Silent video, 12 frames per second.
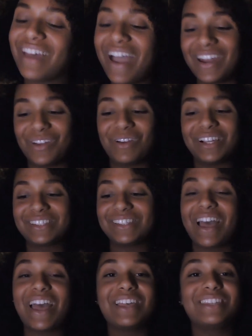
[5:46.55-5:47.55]

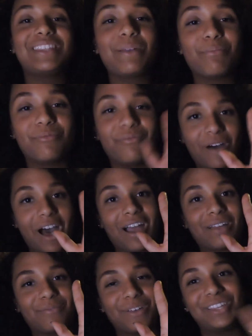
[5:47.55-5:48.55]
Anyways, step
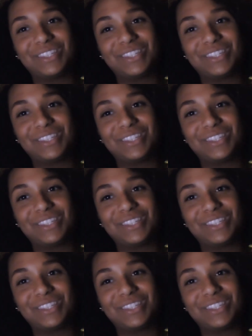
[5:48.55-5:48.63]
5